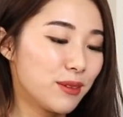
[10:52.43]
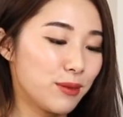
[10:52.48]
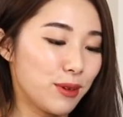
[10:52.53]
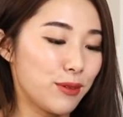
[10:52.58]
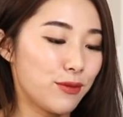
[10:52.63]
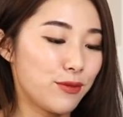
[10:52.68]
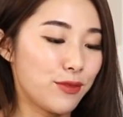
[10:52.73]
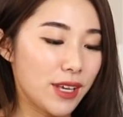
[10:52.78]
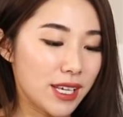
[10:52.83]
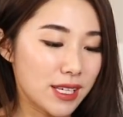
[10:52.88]

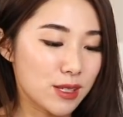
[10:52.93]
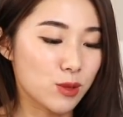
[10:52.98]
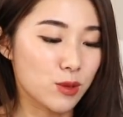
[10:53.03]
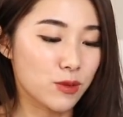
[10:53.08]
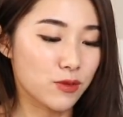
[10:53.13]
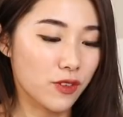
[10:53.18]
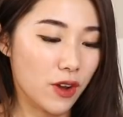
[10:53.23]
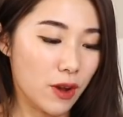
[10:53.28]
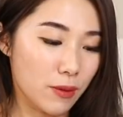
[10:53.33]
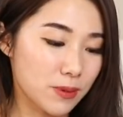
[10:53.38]
when faced
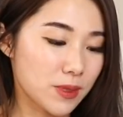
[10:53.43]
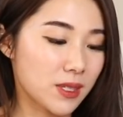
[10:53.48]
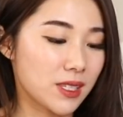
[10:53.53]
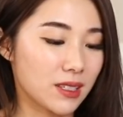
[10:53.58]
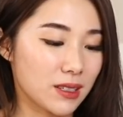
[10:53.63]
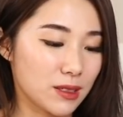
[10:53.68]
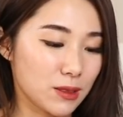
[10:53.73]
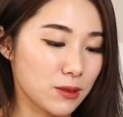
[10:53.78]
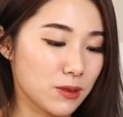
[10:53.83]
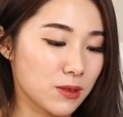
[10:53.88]
with
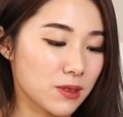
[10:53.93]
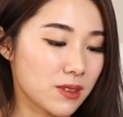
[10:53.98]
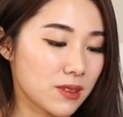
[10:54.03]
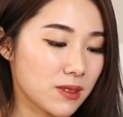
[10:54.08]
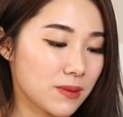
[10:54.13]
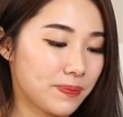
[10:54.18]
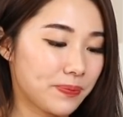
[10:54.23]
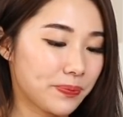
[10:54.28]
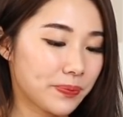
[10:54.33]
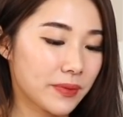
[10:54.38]

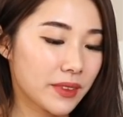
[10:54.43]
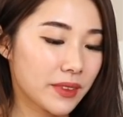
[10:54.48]
obstacles.